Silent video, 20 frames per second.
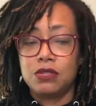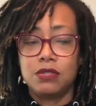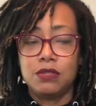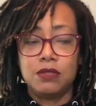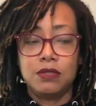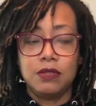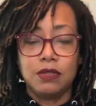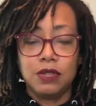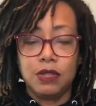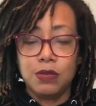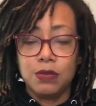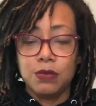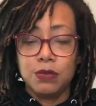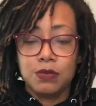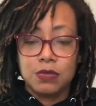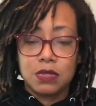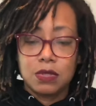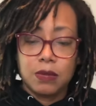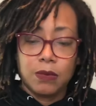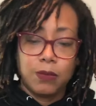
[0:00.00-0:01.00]

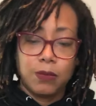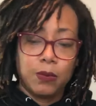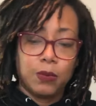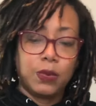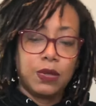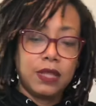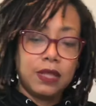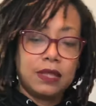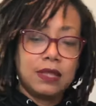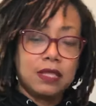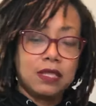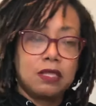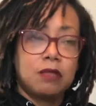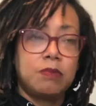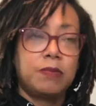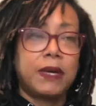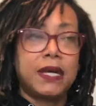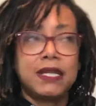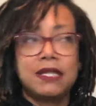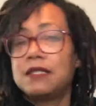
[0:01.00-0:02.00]
use with these
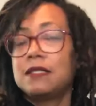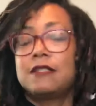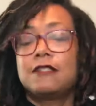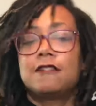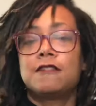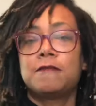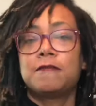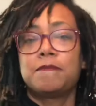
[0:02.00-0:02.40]
spices.